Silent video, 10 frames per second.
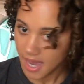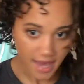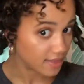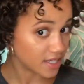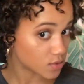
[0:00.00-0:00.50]

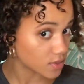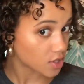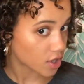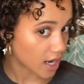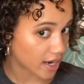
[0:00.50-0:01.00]
And these ones are
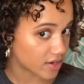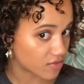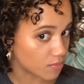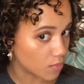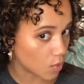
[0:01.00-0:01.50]
kind of
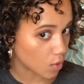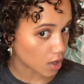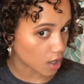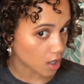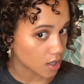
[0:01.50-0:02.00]

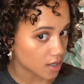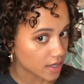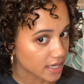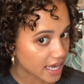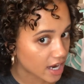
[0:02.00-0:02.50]
more
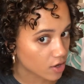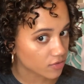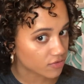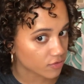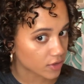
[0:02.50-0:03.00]

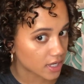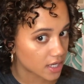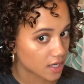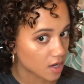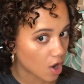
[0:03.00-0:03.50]

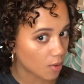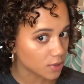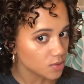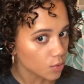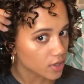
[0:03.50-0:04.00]
carefree,
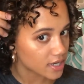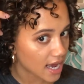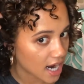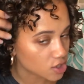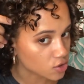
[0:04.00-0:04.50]
almost more
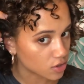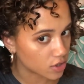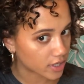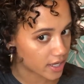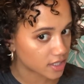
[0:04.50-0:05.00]
natural
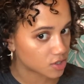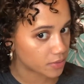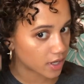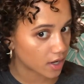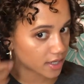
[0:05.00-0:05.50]
looking, to
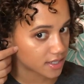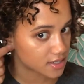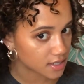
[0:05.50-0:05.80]
be honest.